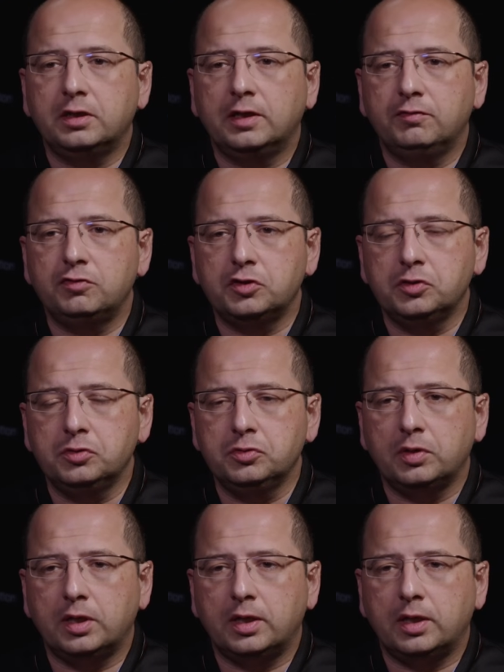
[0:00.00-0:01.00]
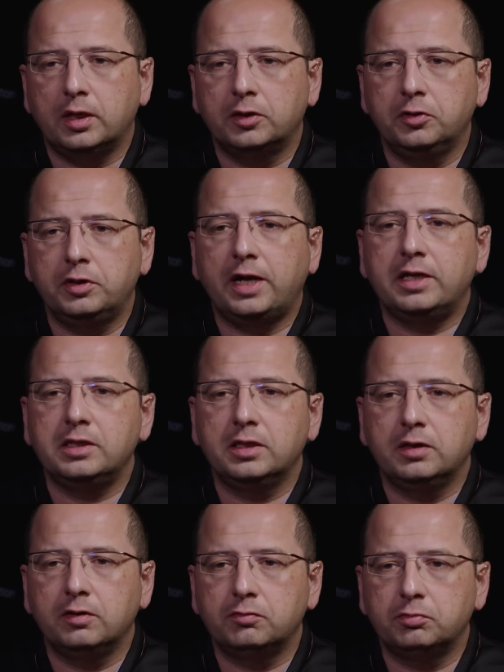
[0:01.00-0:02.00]
gives you uh, a good idea
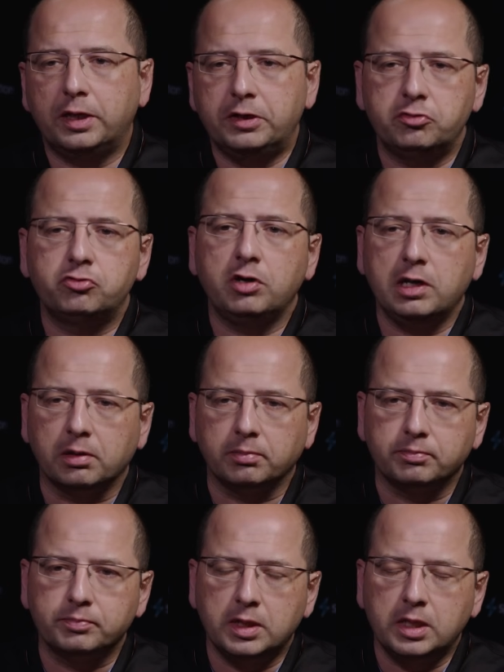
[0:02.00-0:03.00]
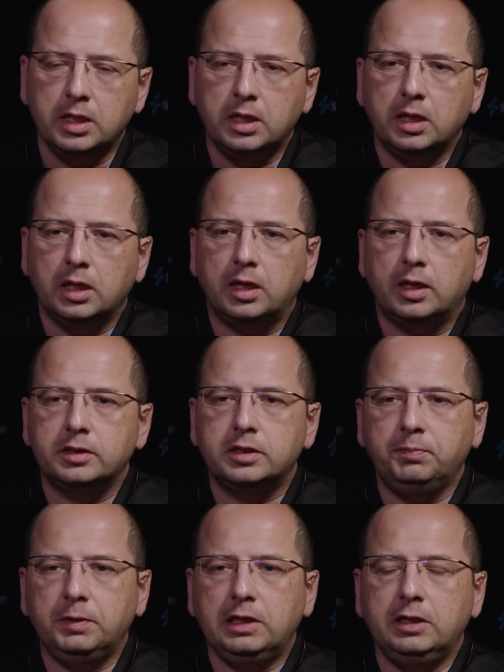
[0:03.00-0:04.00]
of where to drill. Uh,
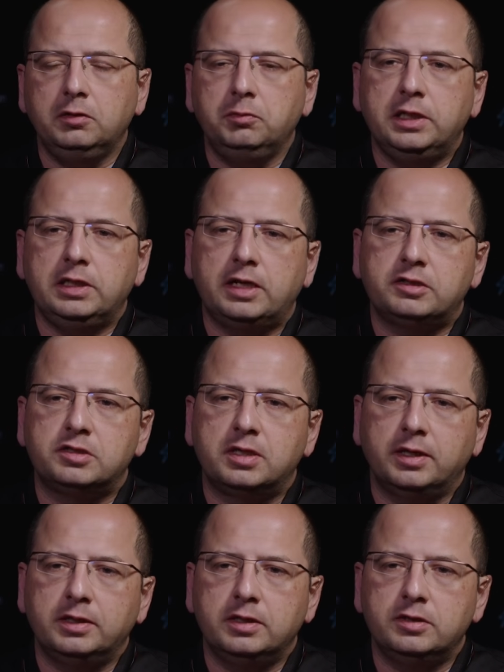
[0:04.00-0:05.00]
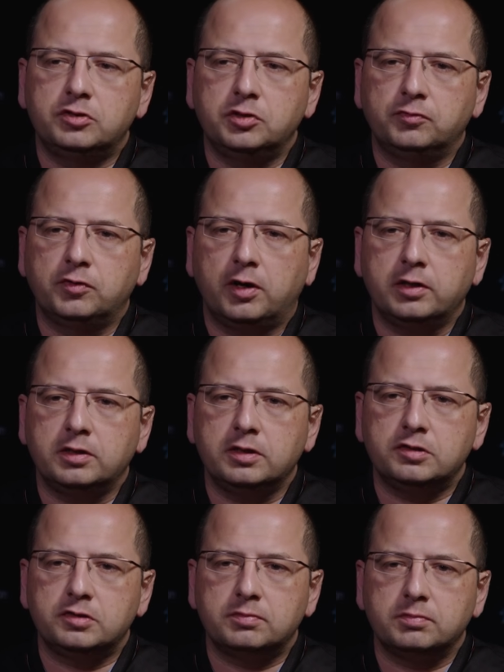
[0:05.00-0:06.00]
typically, the way that's done is you've got
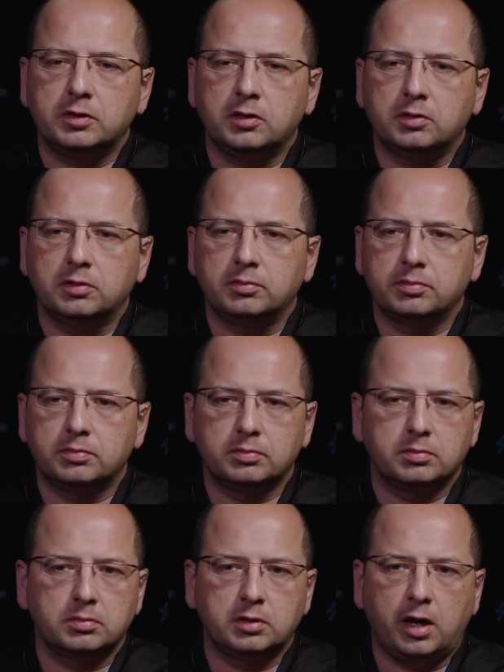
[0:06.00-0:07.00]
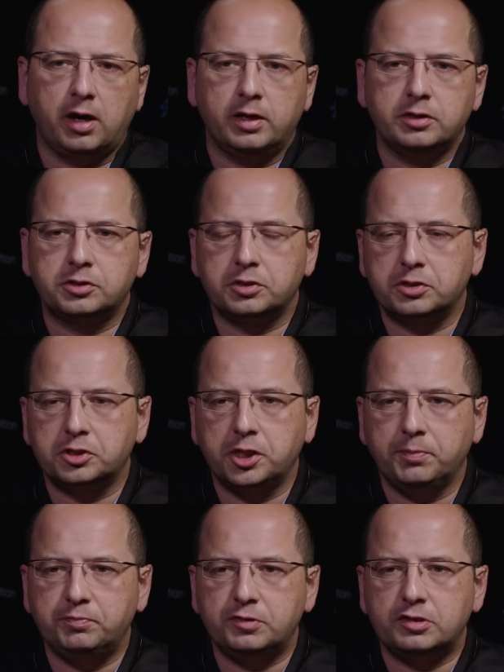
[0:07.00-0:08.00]
these, you know, large
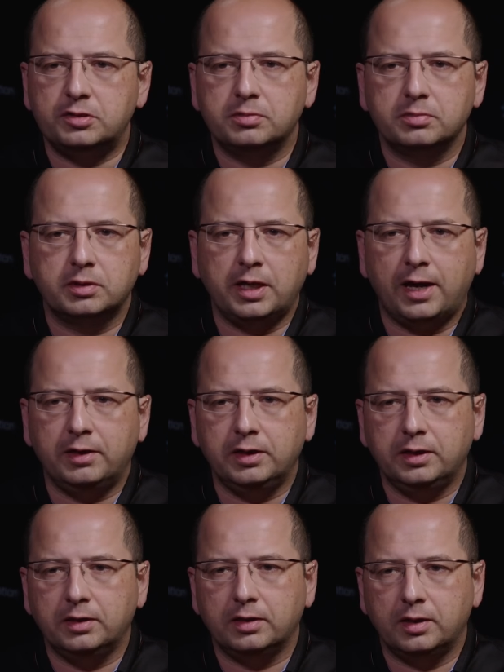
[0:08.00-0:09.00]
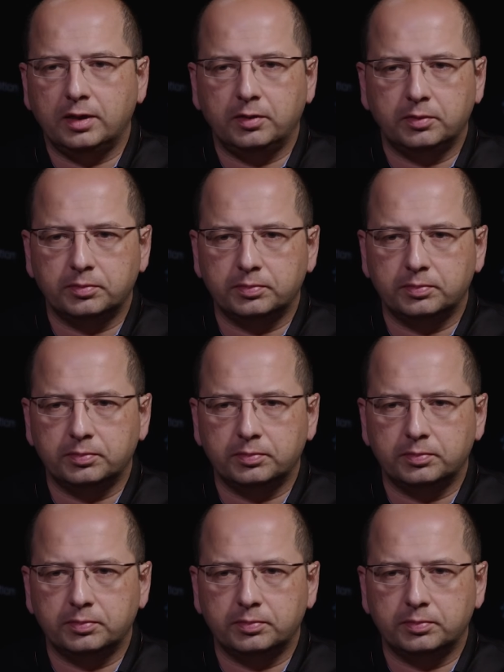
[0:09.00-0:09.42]
ships carrying uh,